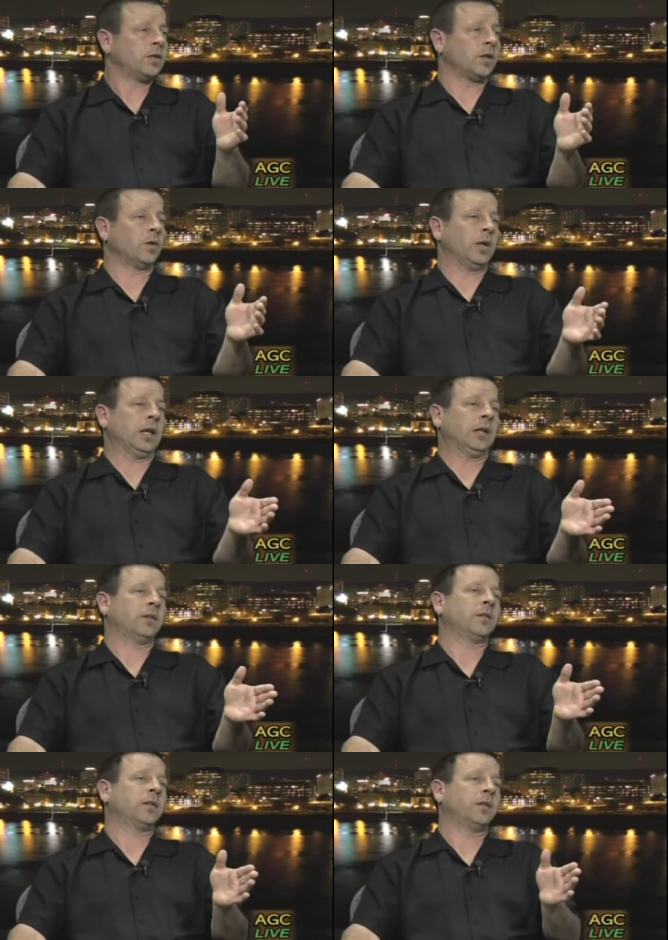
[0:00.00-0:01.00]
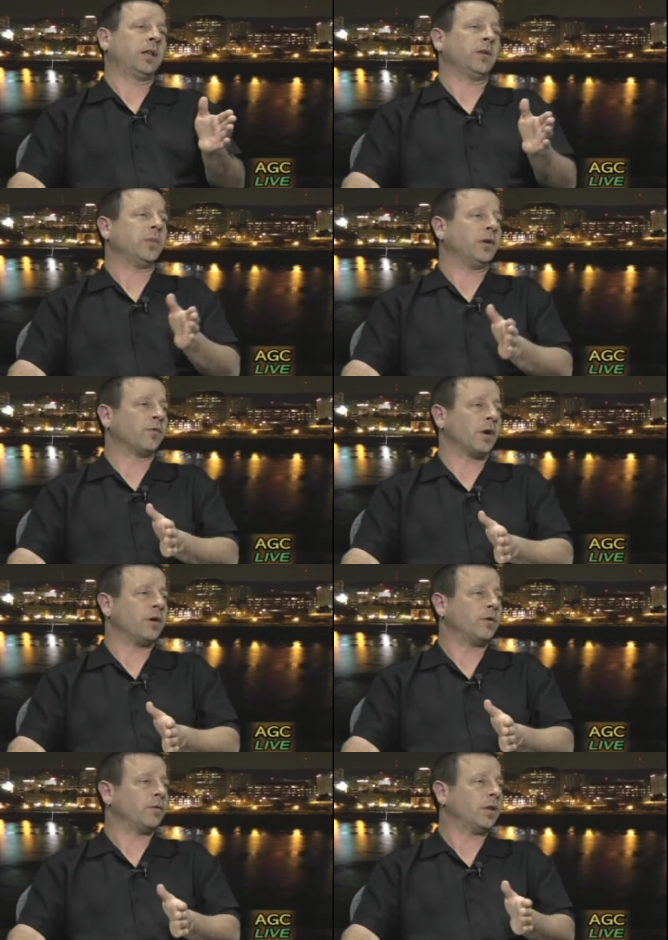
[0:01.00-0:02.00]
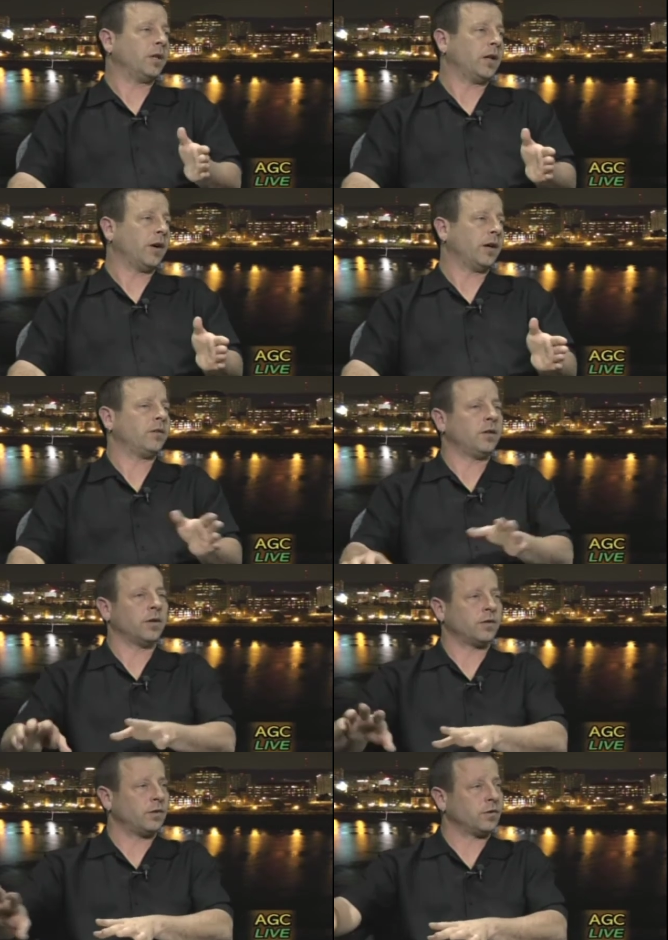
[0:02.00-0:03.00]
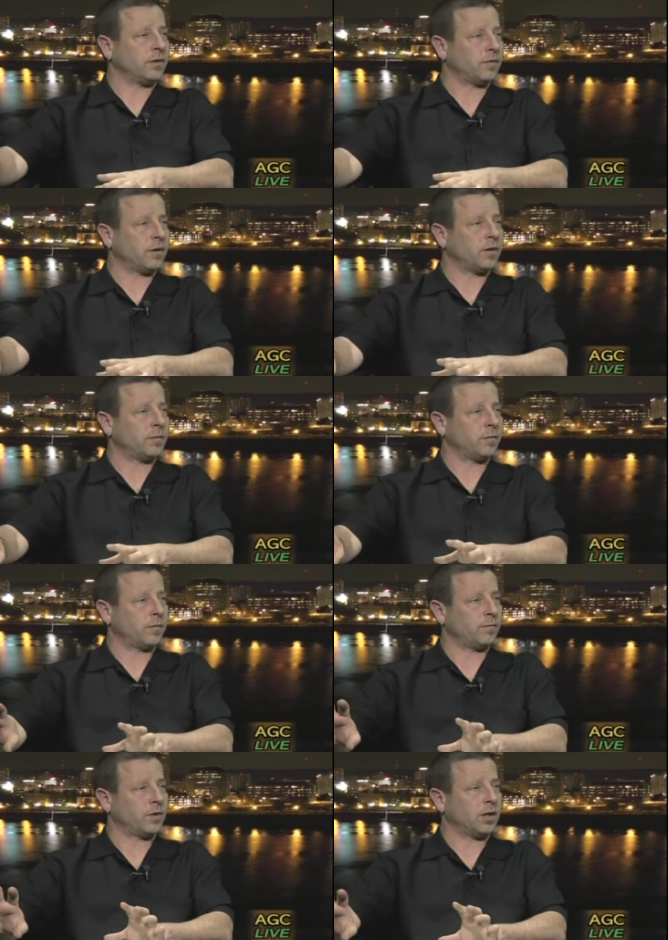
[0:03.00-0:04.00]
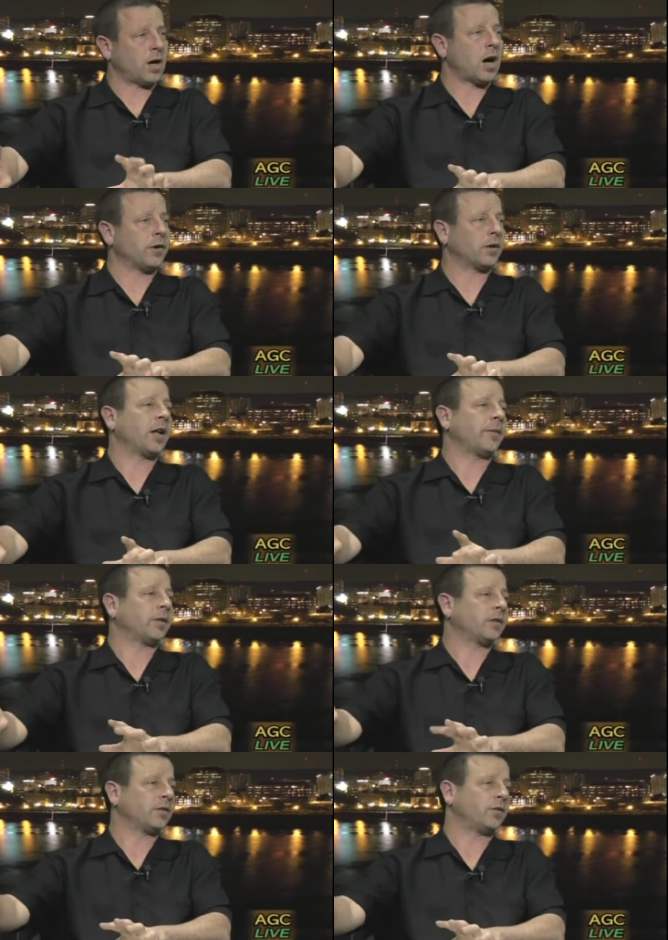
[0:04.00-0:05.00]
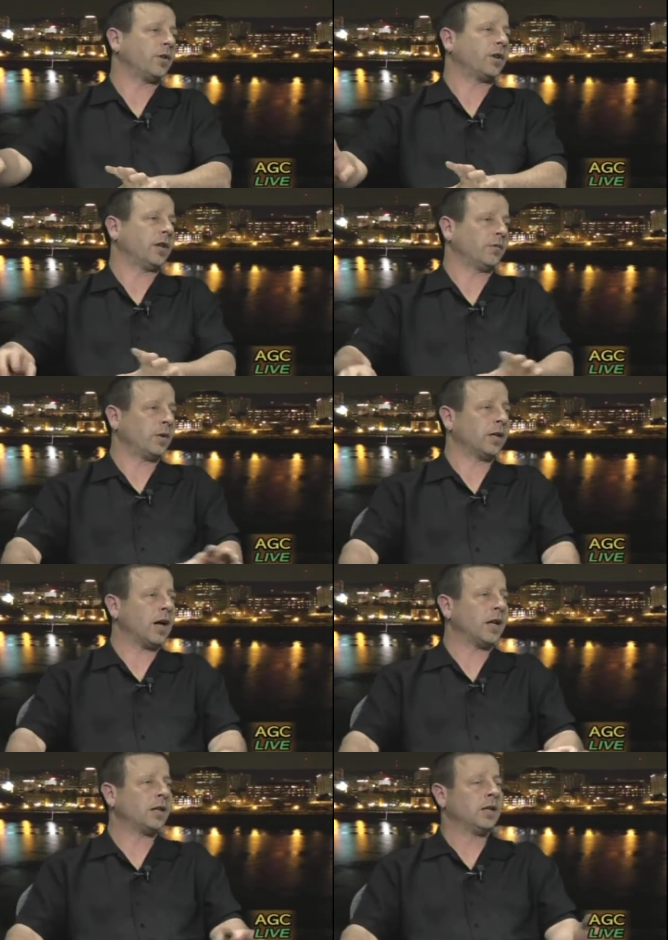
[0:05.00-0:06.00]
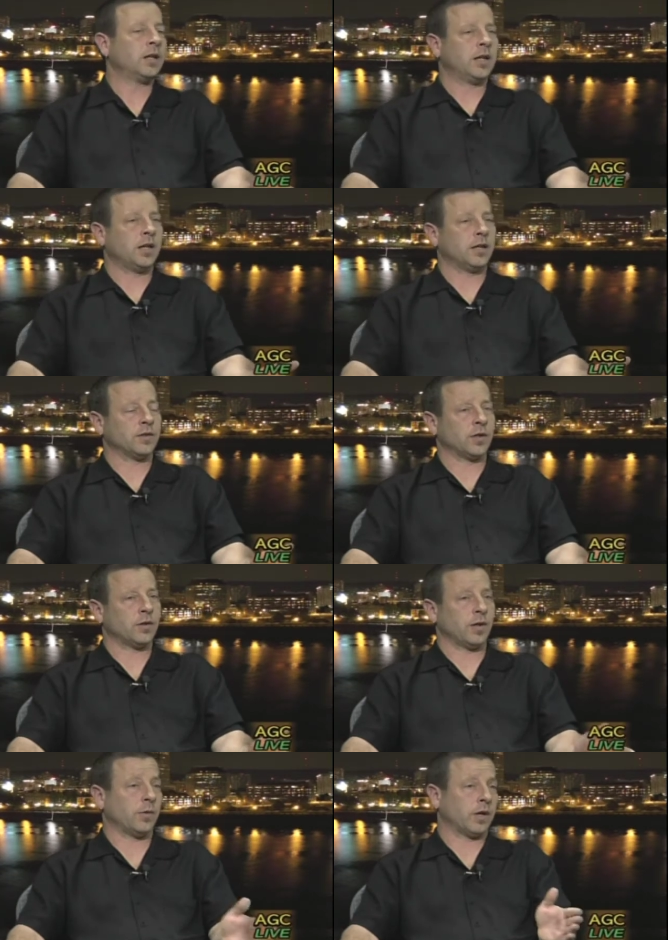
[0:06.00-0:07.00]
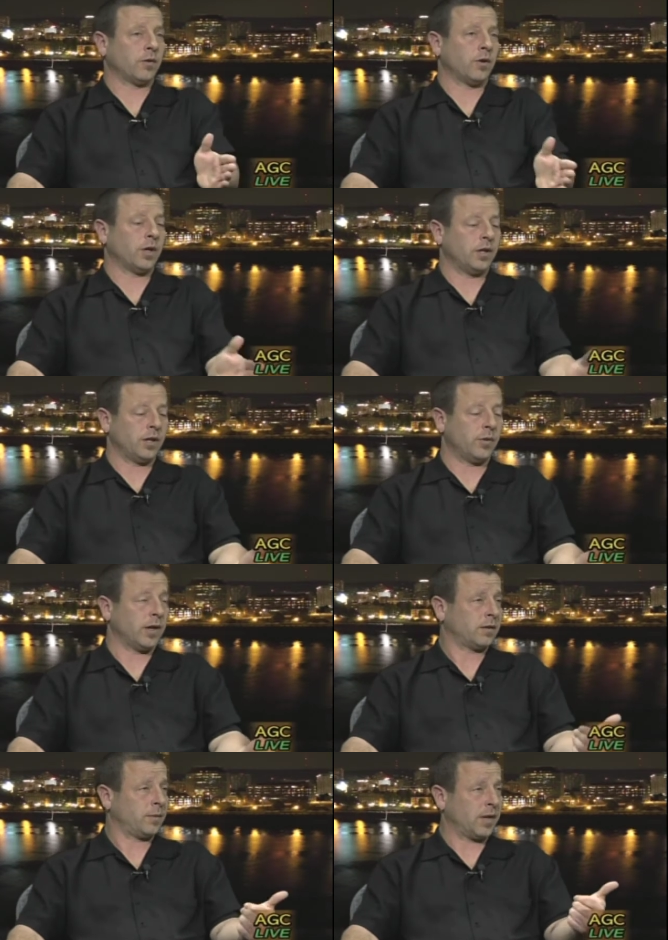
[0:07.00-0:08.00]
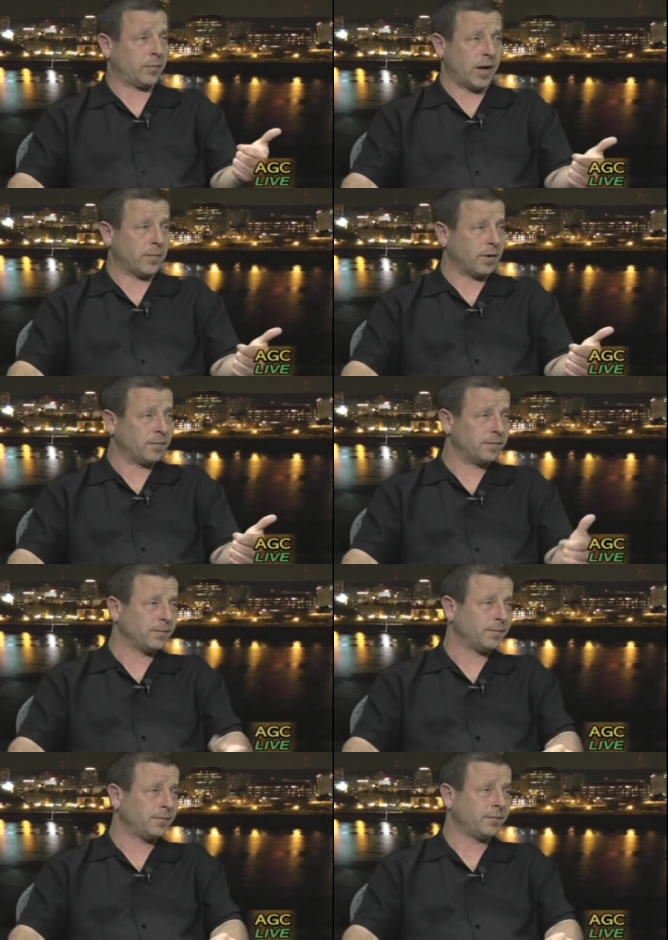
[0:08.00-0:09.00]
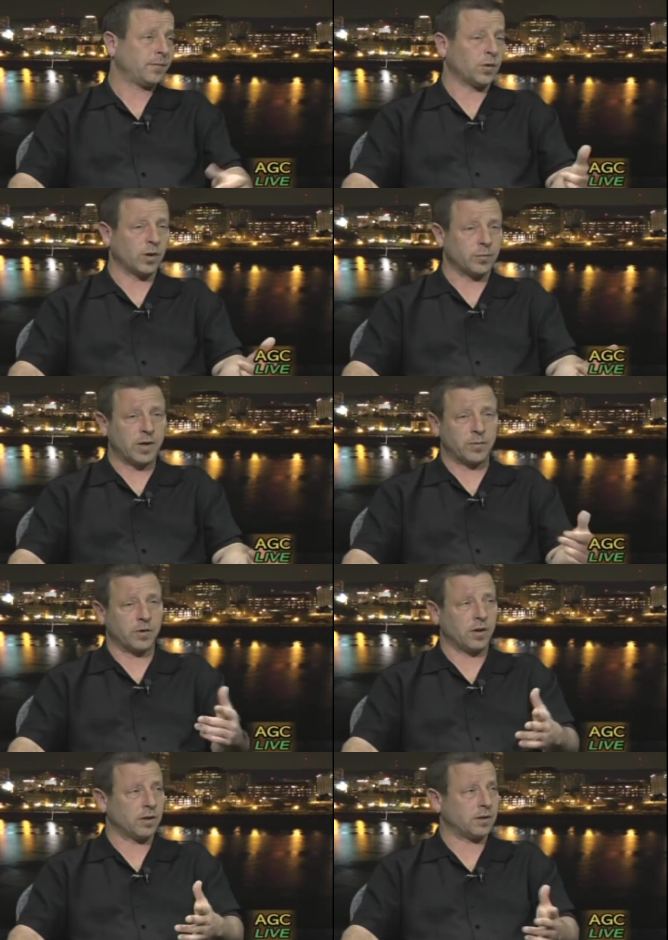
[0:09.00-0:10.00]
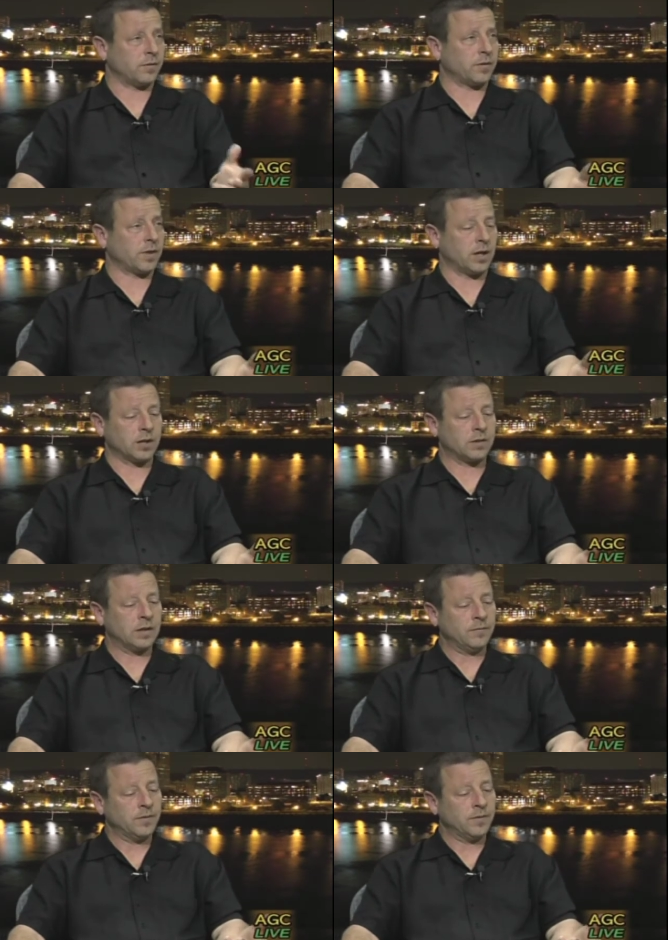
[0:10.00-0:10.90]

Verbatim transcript: So it can be grown in areas, you know, it's usually from really hotter climates, Australia, Australia and whatnot. Yeah. And so they want to grow it in the U.S. to make paper toilet paper, all these different things.